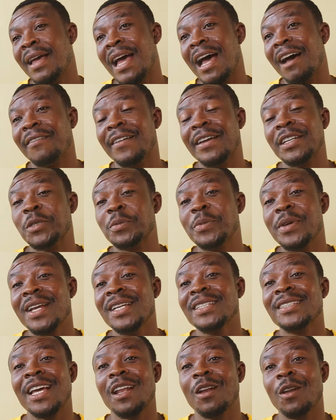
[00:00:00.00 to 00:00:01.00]
I've
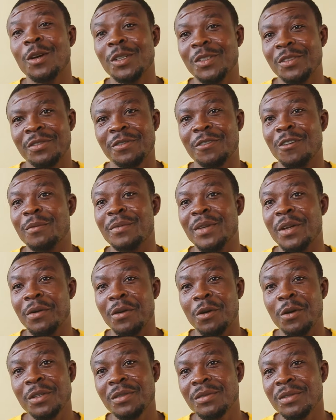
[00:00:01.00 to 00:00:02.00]
experienced a lot from the
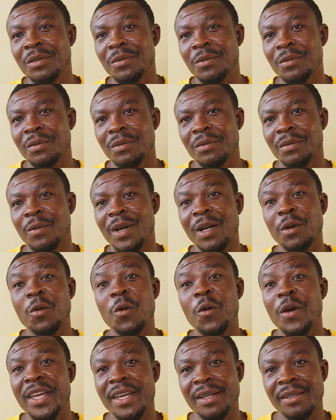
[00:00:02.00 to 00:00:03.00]
road when
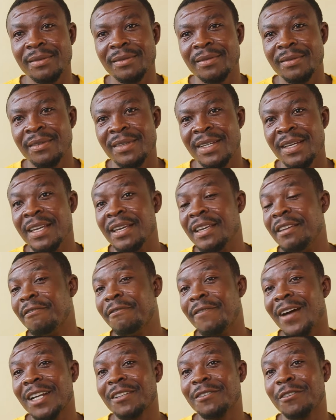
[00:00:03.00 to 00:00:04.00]
going in
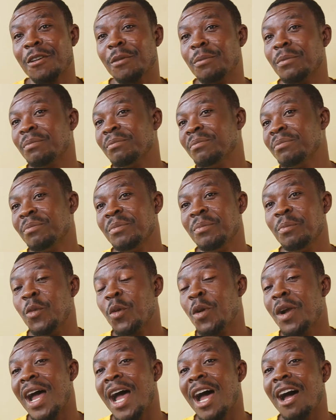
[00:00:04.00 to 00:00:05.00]
fact from
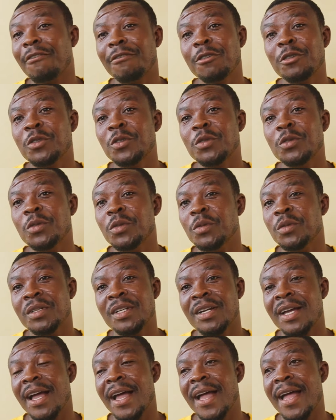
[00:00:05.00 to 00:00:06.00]
one and a half to
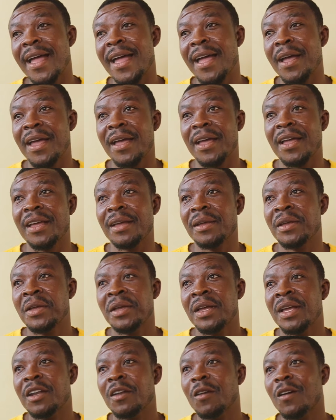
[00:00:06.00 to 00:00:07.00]
uh,
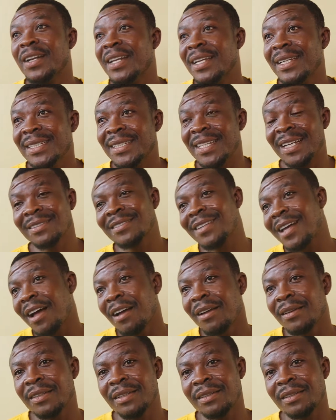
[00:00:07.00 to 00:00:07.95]
northern sector,